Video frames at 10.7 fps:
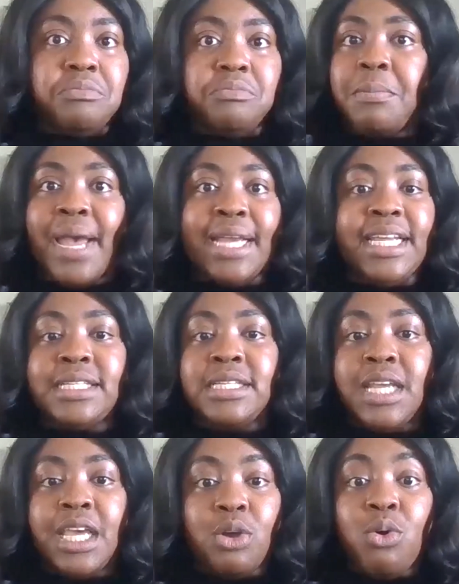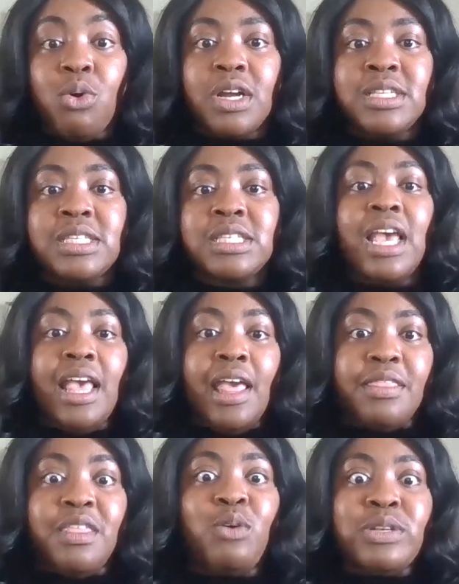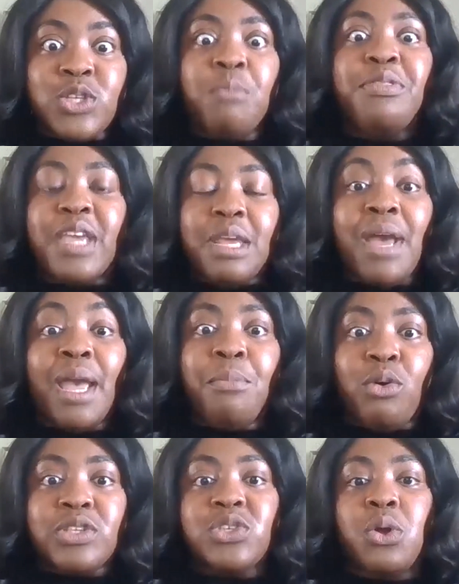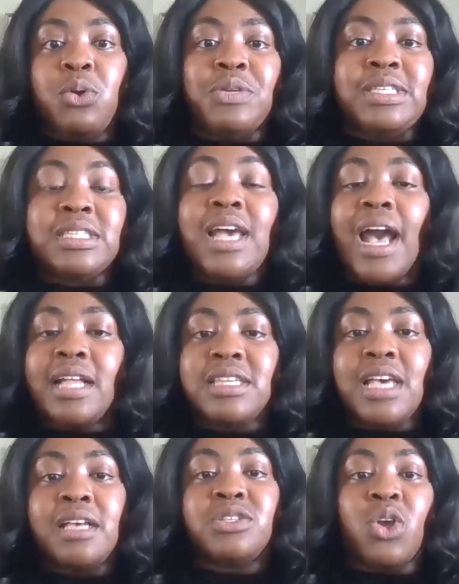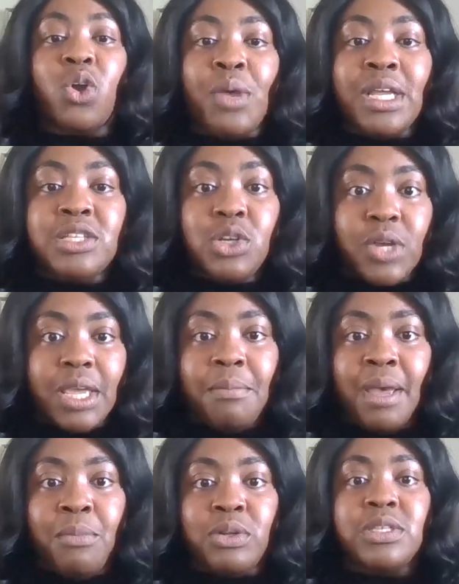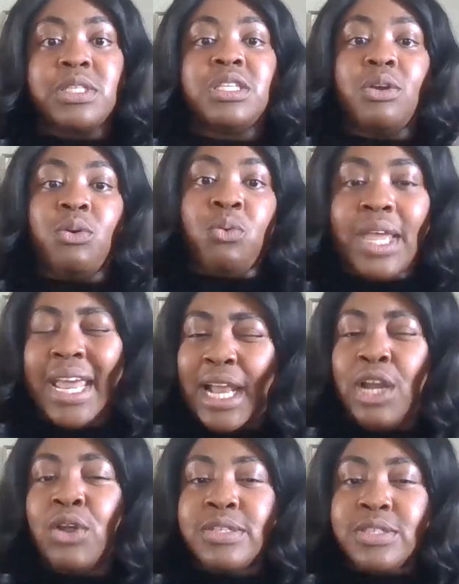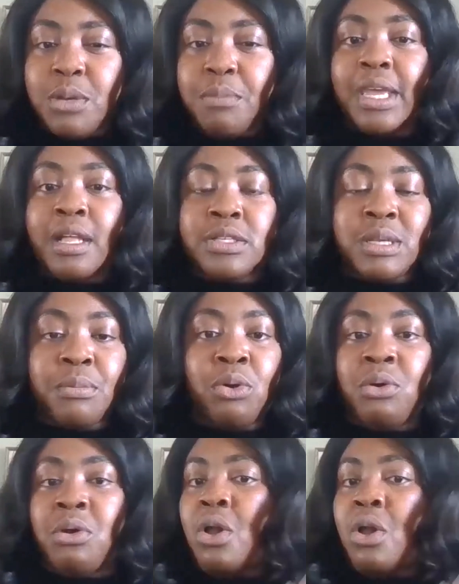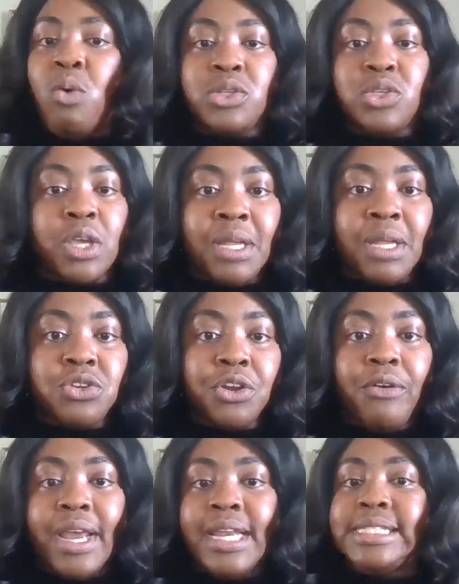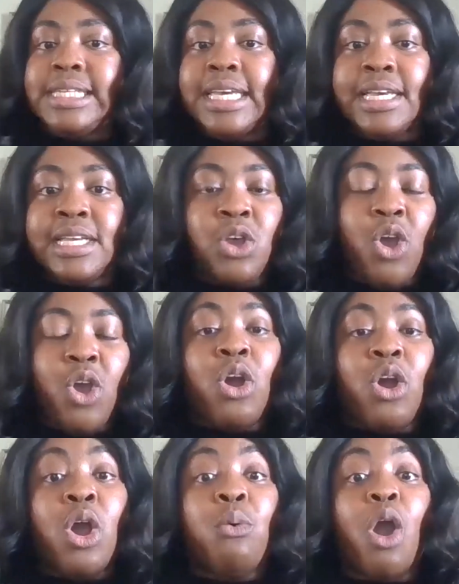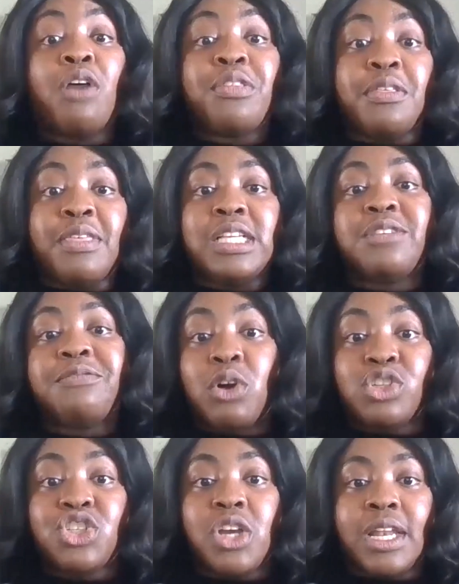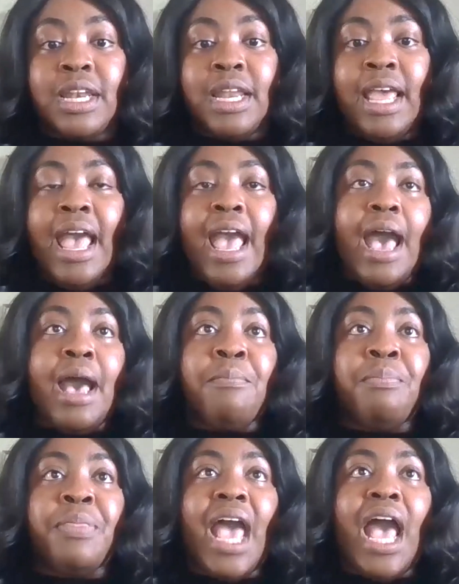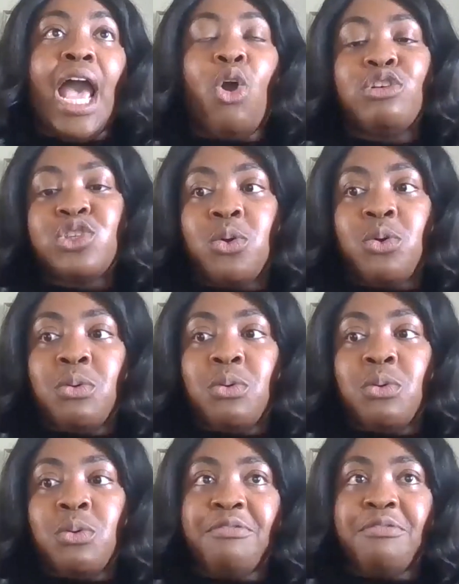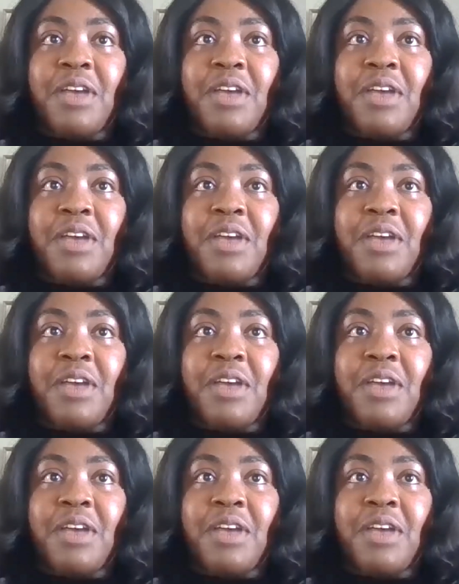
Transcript: my day-to-day course, there was something in my book. So we would start as going to look in my book to see, can I learn something else about what documentary credit is or how other things function. I also have